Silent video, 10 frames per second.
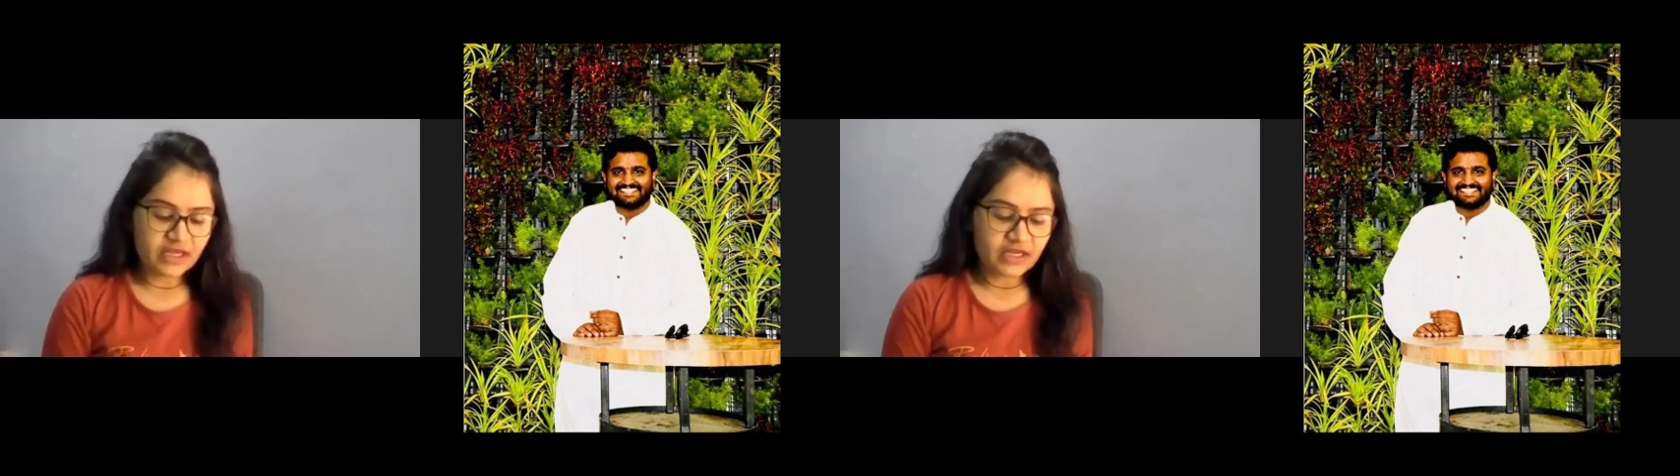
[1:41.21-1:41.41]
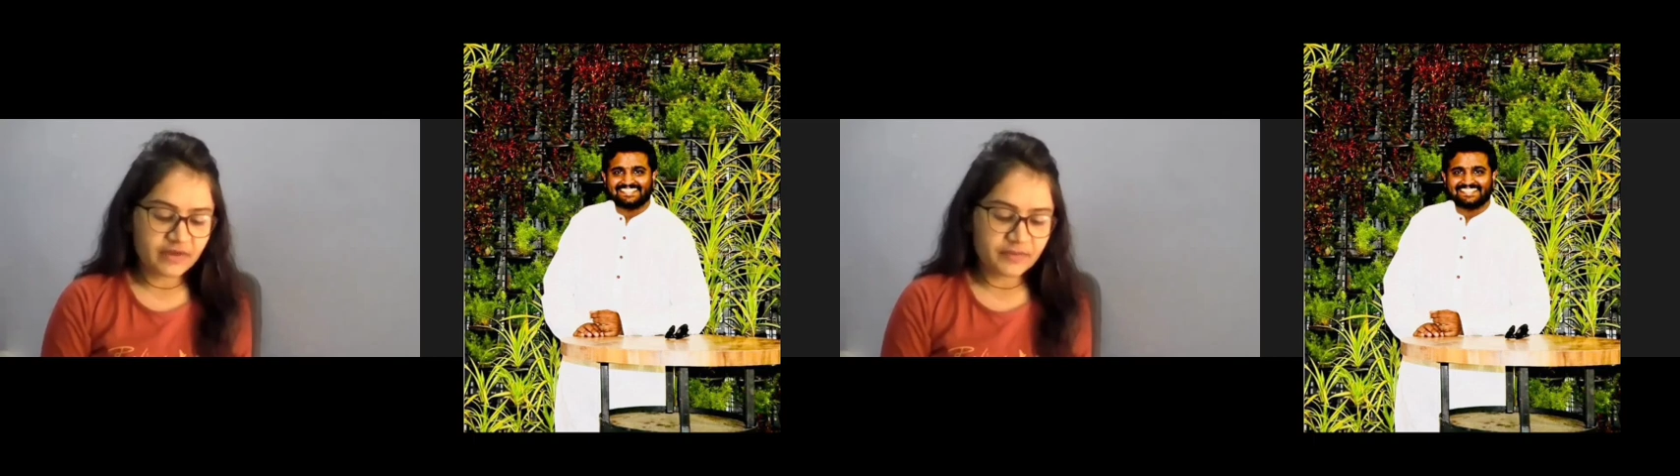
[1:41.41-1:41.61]

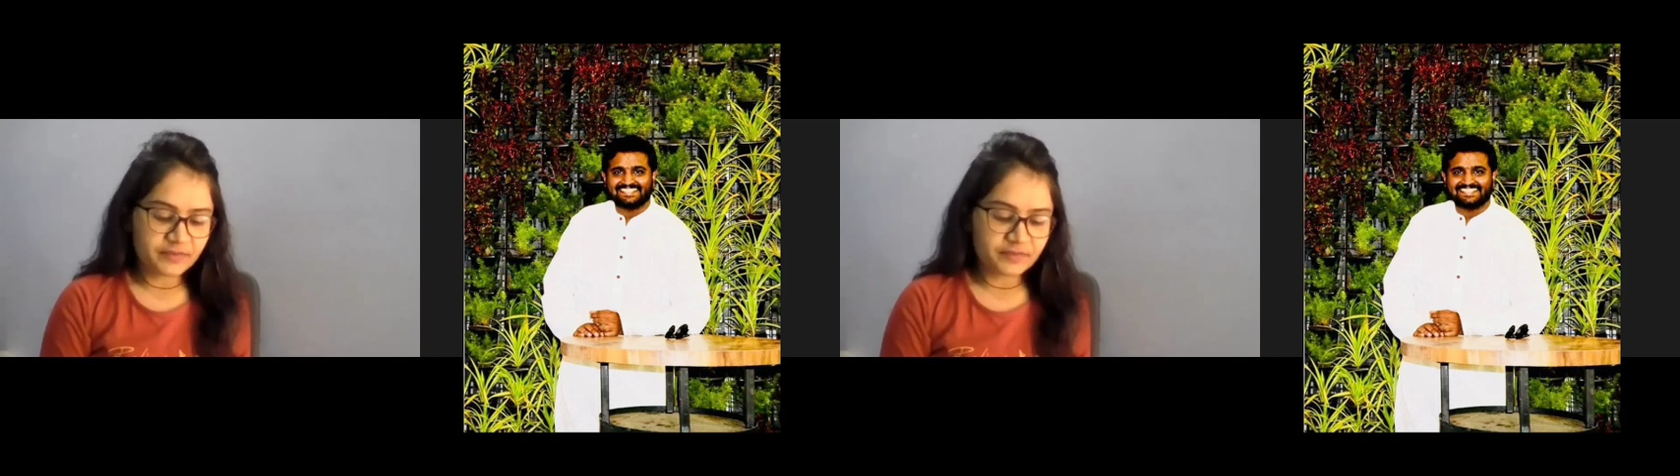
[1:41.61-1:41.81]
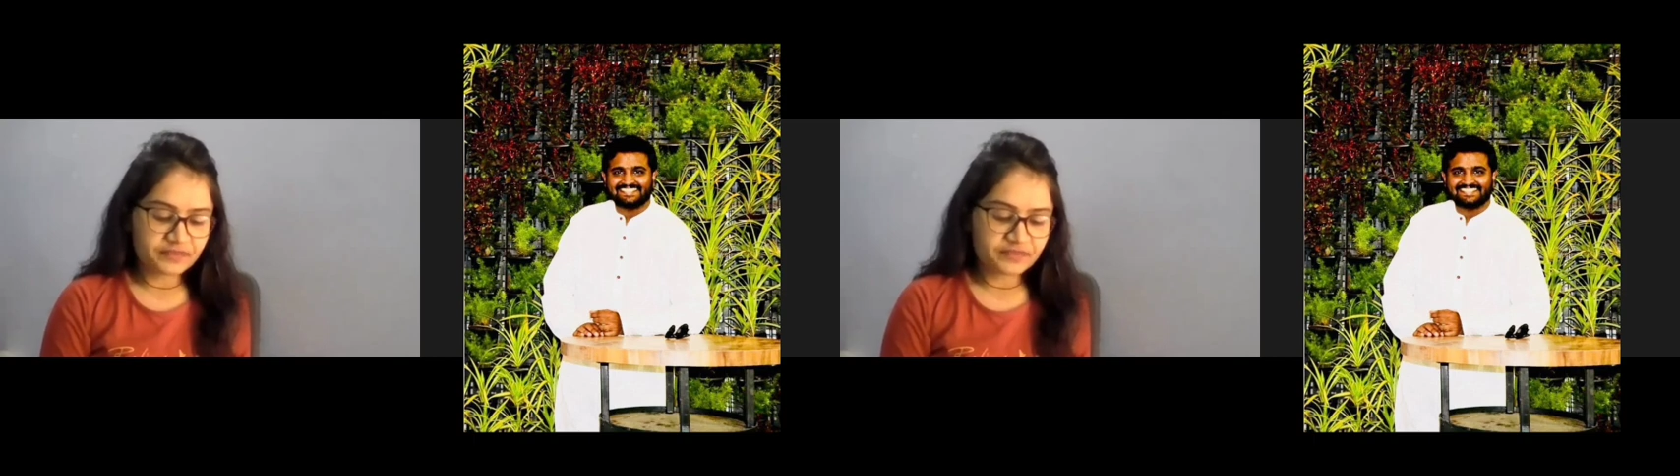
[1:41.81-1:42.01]

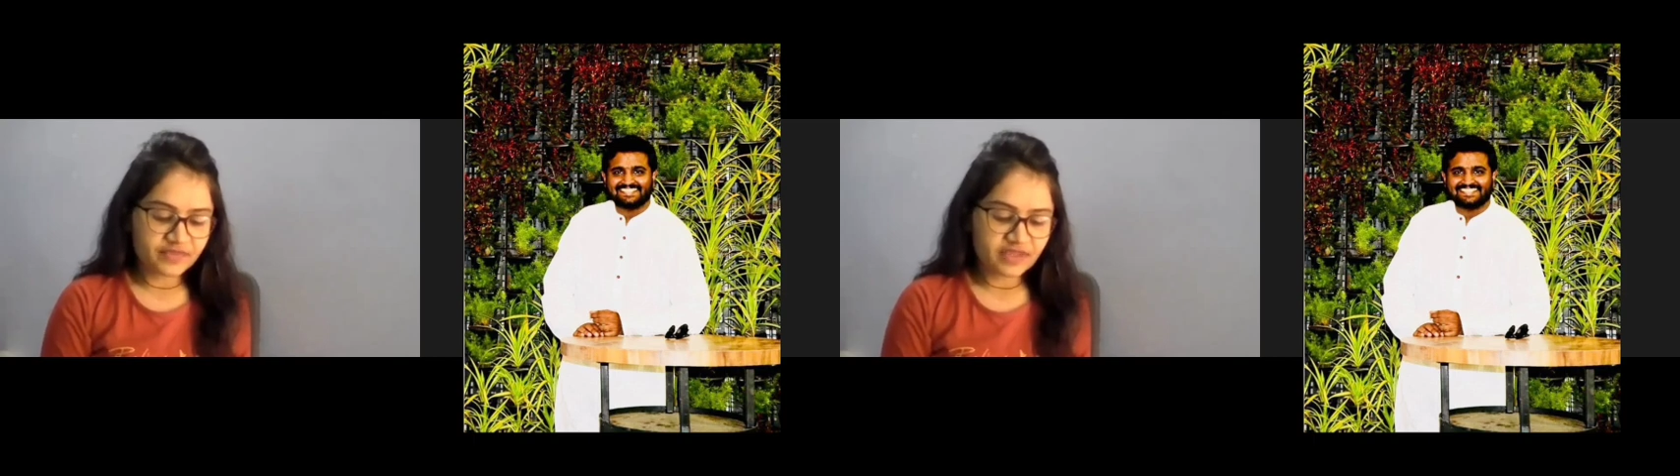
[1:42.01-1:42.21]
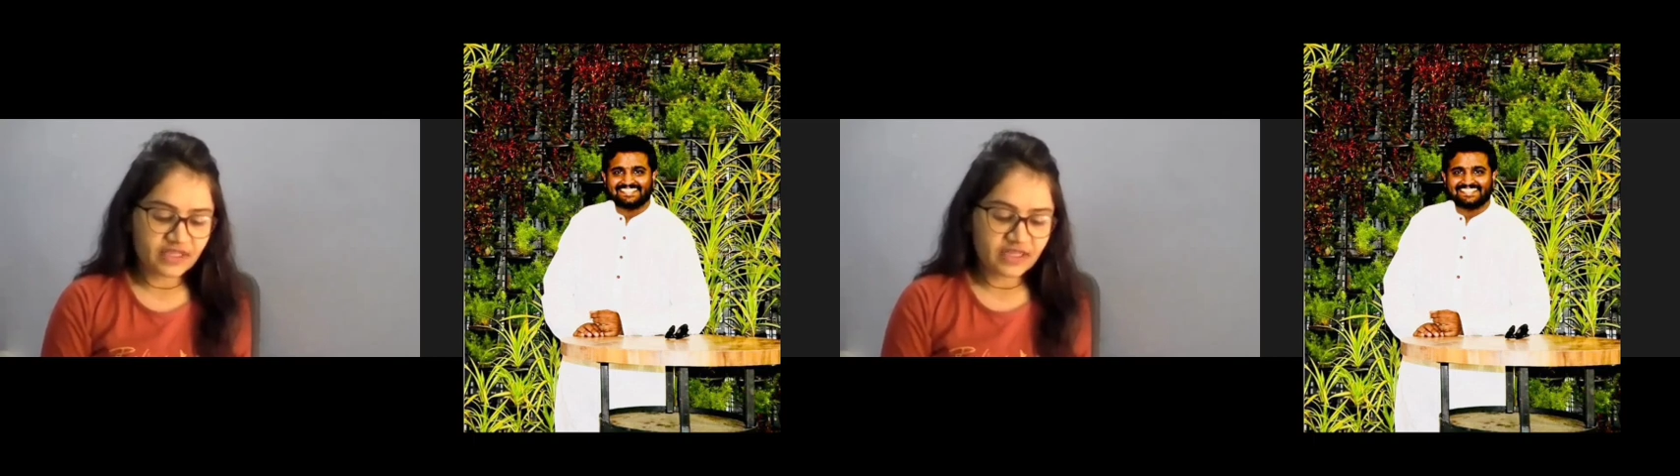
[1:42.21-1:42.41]

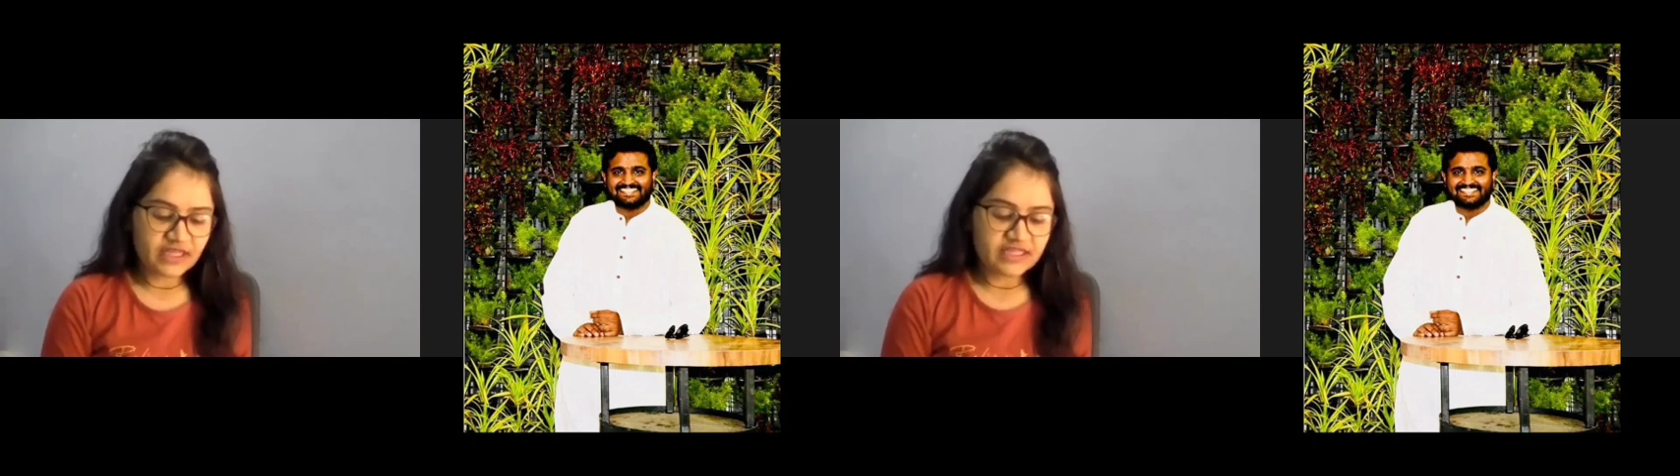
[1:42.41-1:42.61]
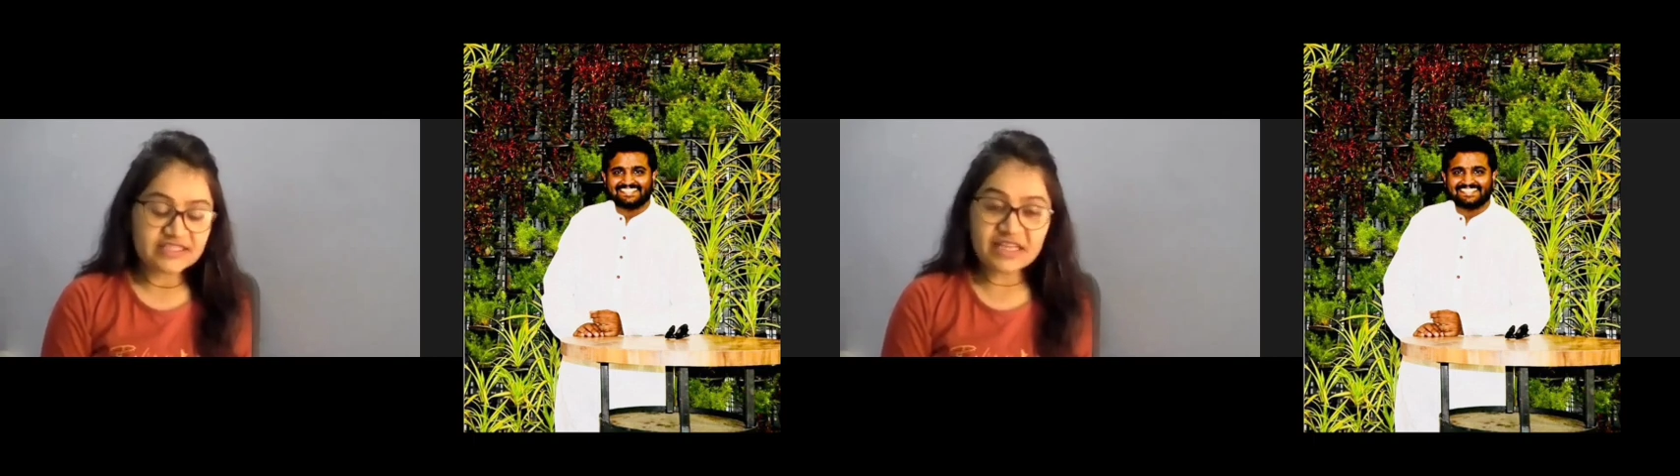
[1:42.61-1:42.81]

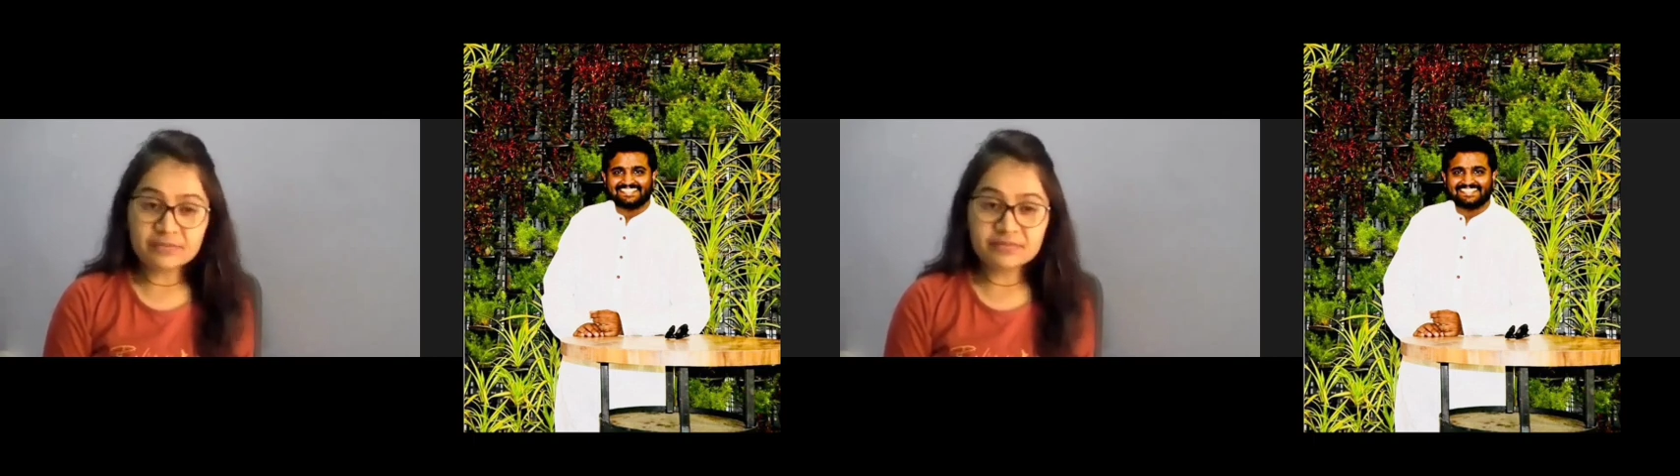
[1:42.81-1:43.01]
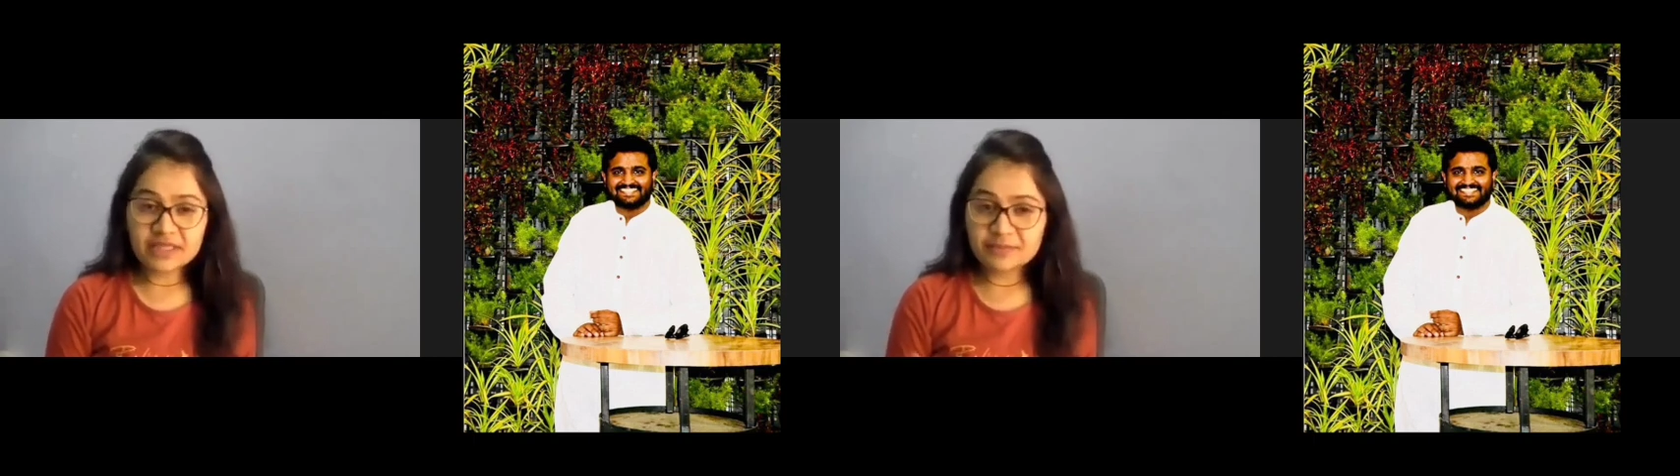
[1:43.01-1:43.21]
Some